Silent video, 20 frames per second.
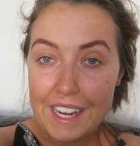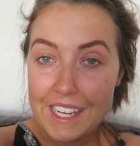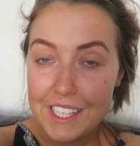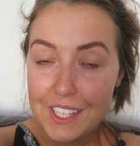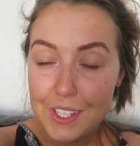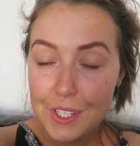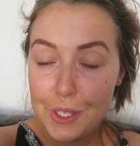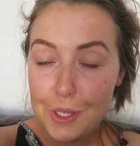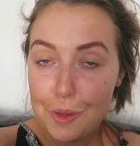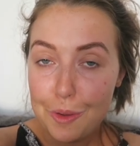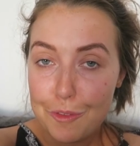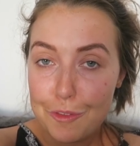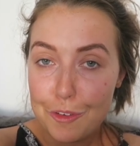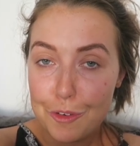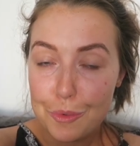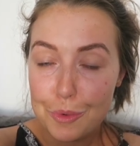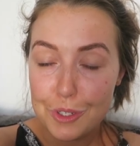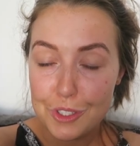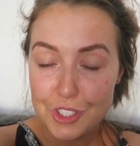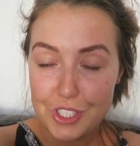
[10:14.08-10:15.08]
Thank you
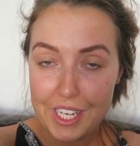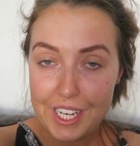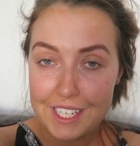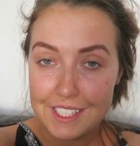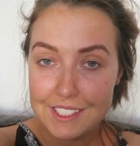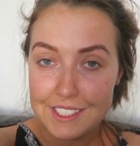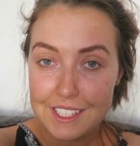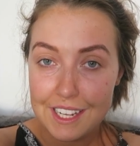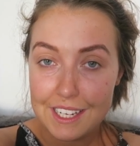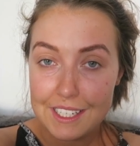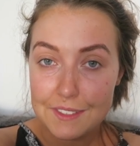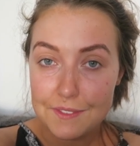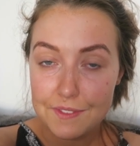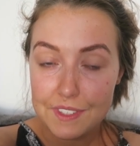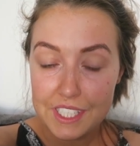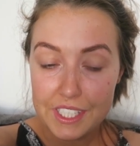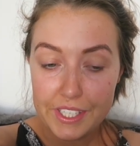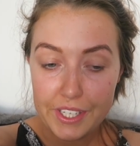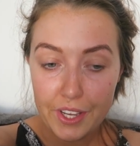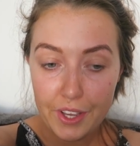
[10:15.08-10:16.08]
for watching today's
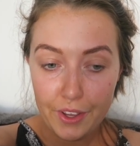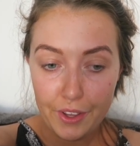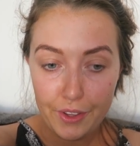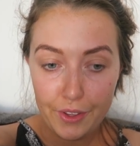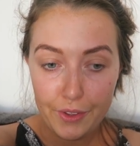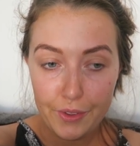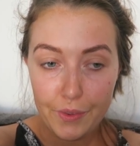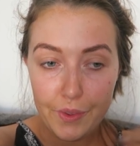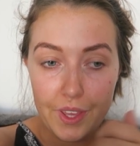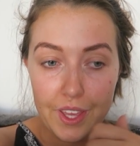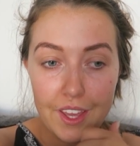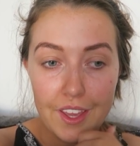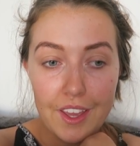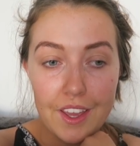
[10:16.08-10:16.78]
video.